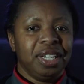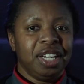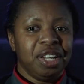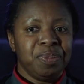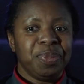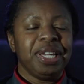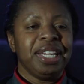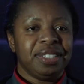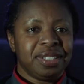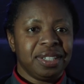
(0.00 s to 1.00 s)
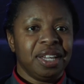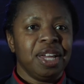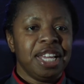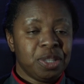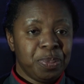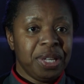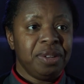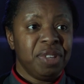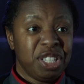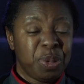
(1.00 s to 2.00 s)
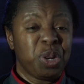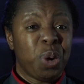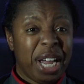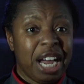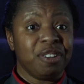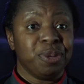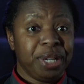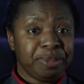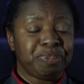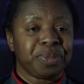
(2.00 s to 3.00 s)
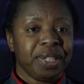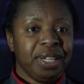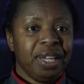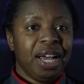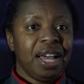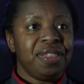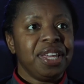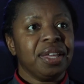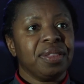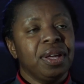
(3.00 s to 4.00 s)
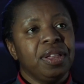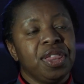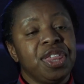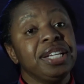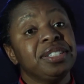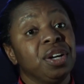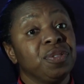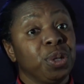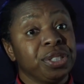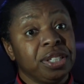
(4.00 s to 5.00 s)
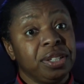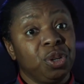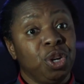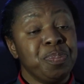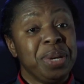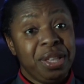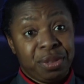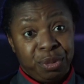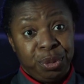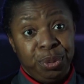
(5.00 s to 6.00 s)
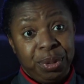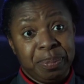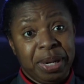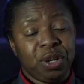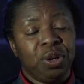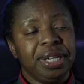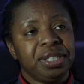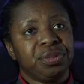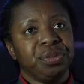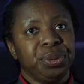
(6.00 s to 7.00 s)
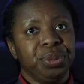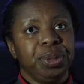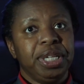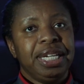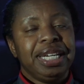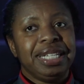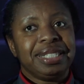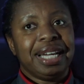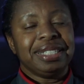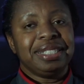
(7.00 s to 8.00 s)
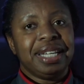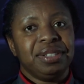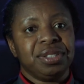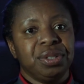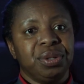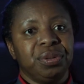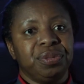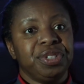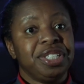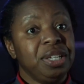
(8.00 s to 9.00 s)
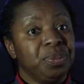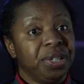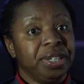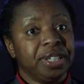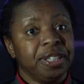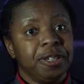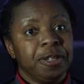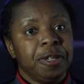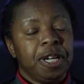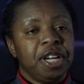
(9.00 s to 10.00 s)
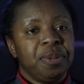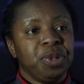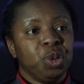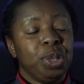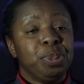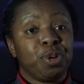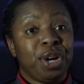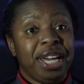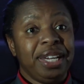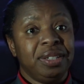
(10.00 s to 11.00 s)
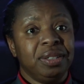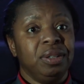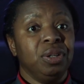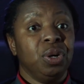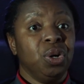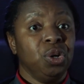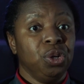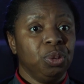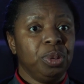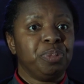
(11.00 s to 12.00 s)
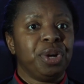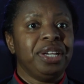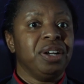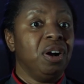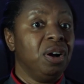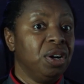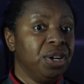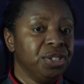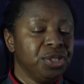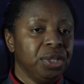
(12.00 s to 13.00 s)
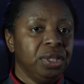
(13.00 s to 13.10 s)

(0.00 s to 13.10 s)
um, but it's uh, it's been it's been quite harrowing. I think the things that have got uh, got me through and my colleagues through is that sense of teamwork. Um, we prayed long, we prayed hard.